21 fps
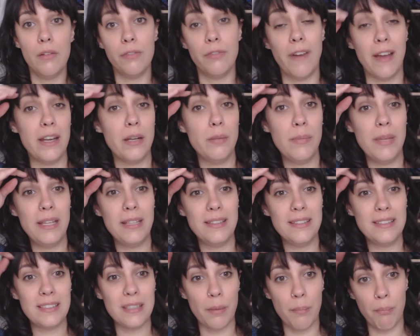
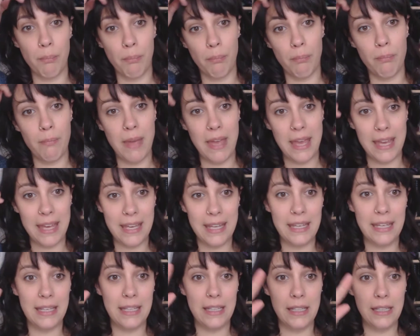vitamins
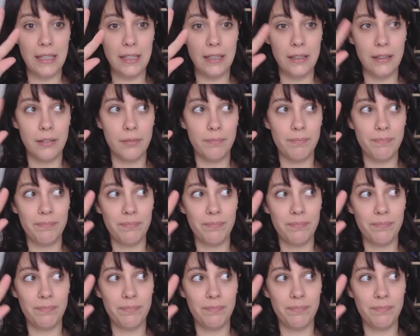may